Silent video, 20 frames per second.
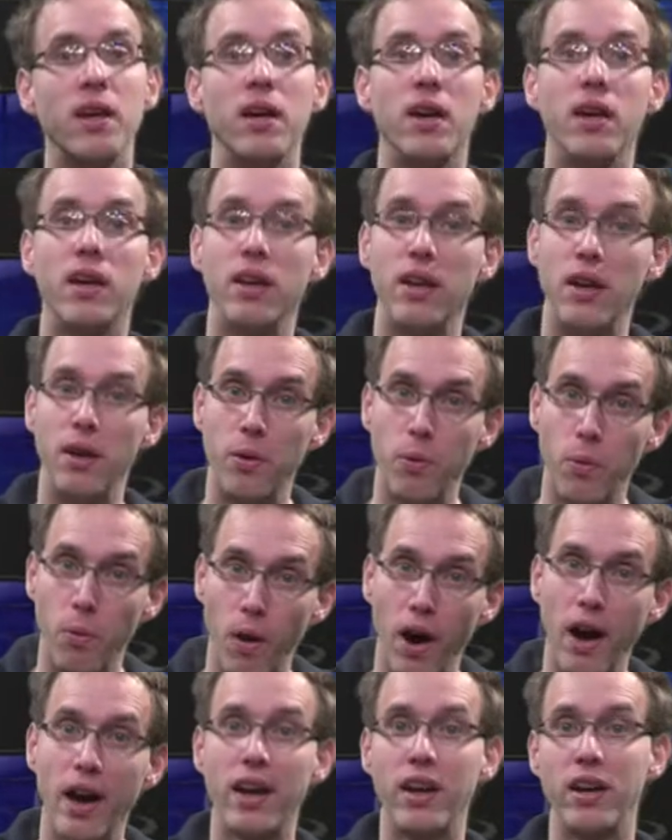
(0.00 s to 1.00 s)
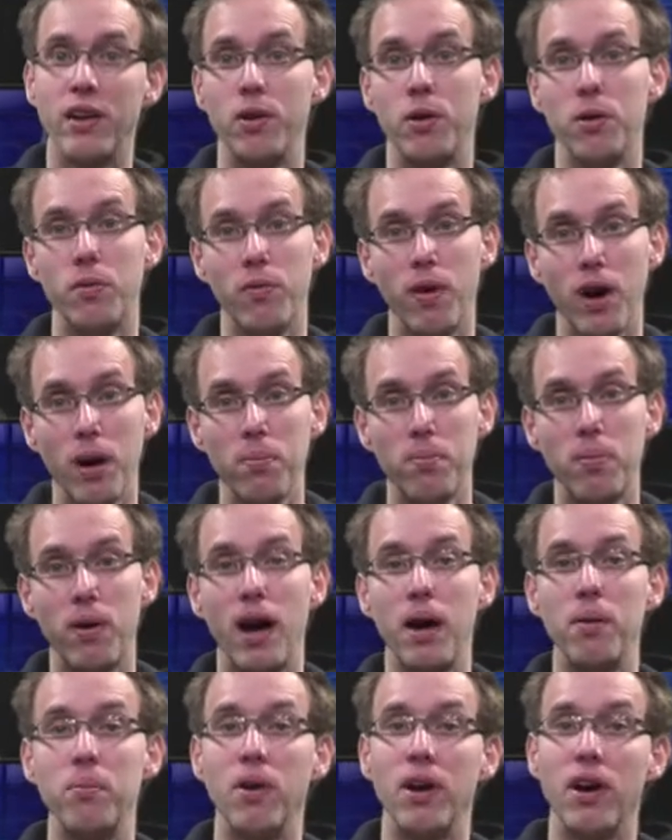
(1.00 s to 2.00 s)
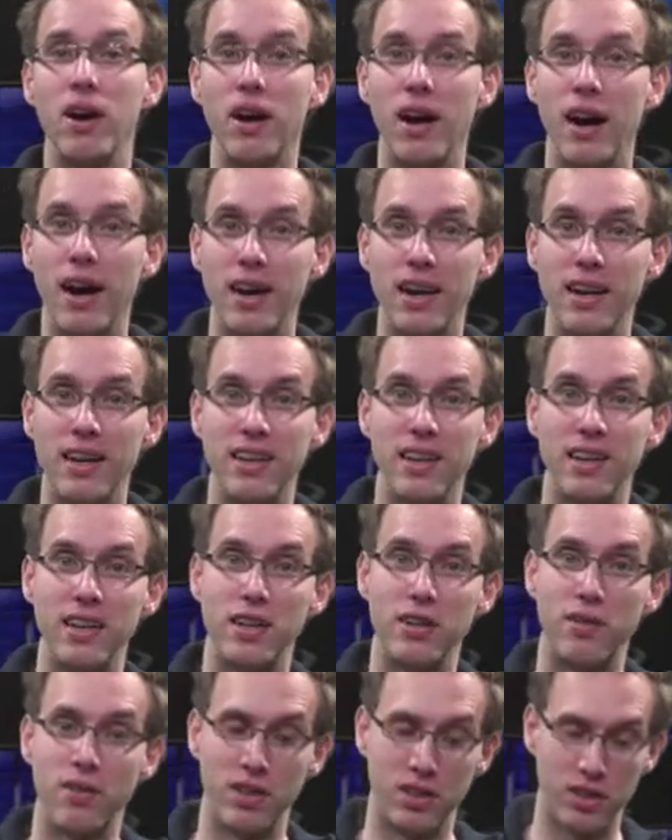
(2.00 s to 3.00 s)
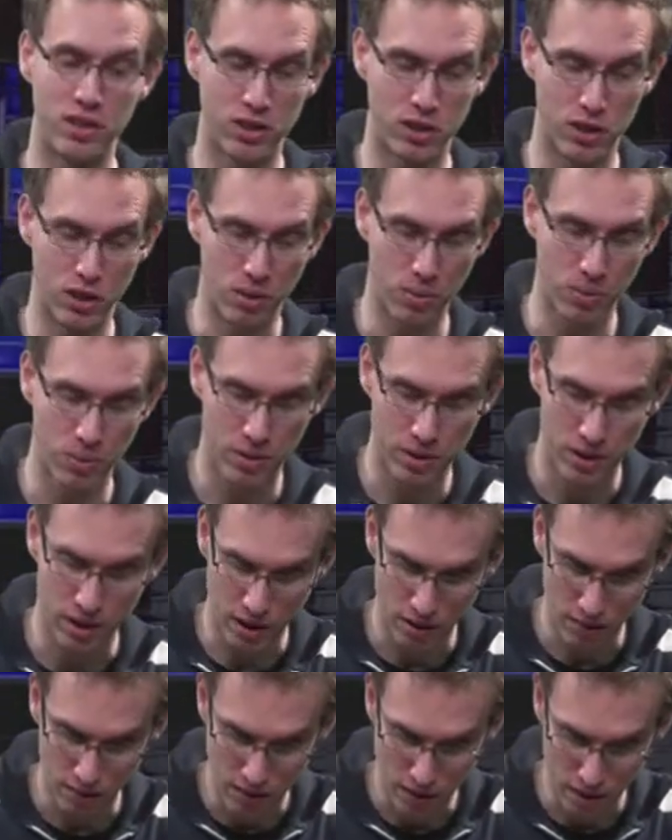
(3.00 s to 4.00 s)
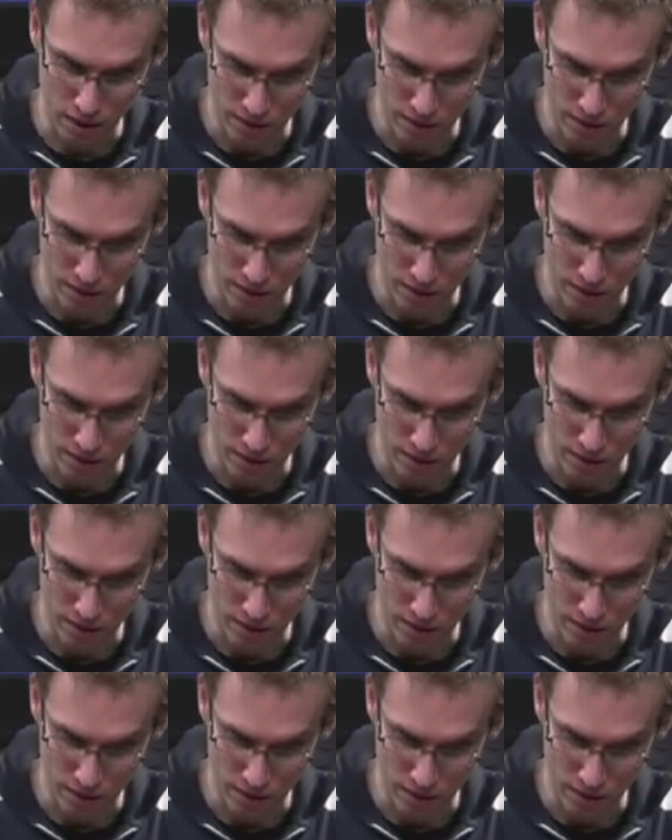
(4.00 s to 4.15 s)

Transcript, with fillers: The y and the y prime are linear in the equation, so there we are.